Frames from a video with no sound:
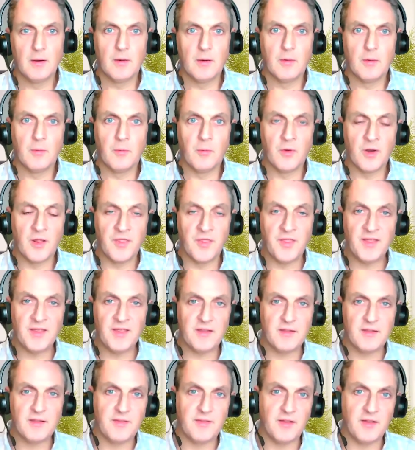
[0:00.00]
Well, I
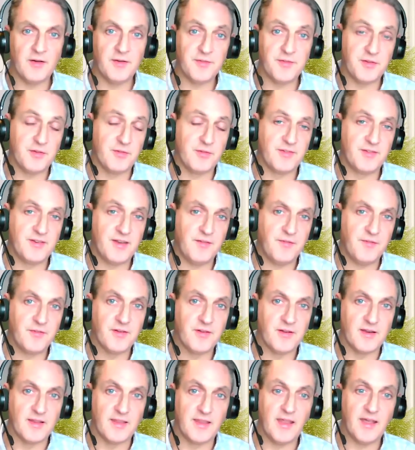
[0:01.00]
think the answer is
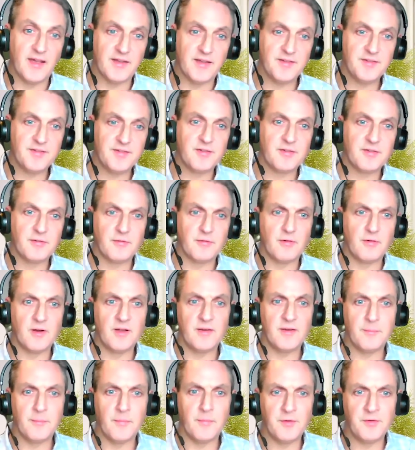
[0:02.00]
definitely yes, right?
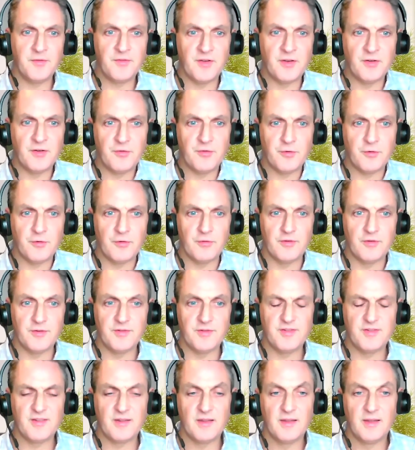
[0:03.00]
Most
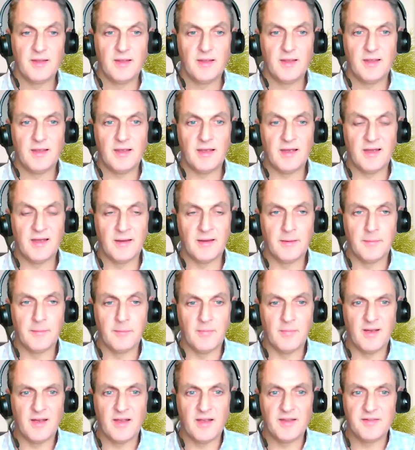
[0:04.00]
insurers,
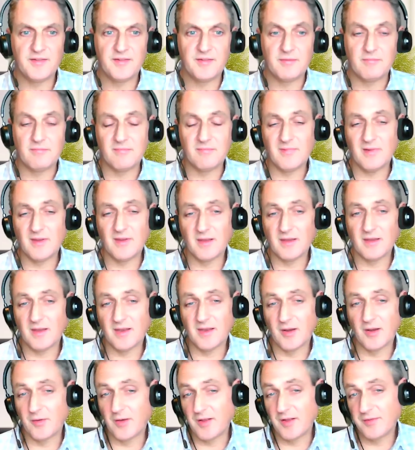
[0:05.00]
as you
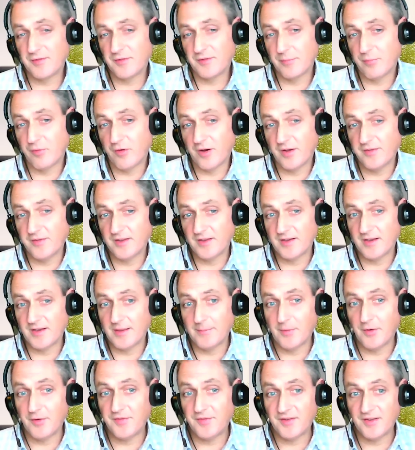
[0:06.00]
know, unsurprisingly,
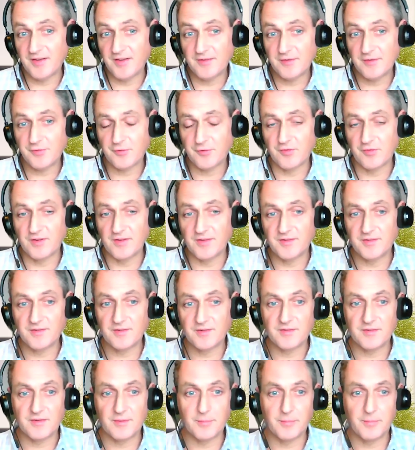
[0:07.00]
most
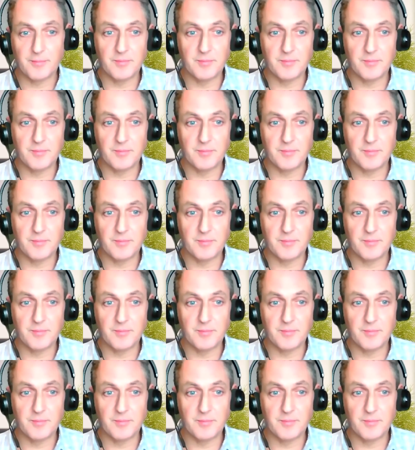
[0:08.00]
industries